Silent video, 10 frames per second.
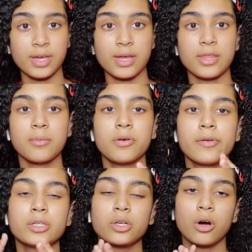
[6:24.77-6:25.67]
and that movie
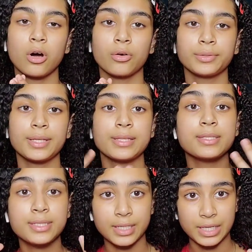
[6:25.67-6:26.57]
is called
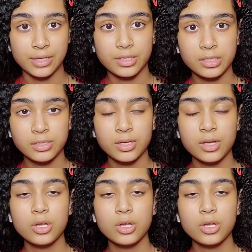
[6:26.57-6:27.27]
Insidious.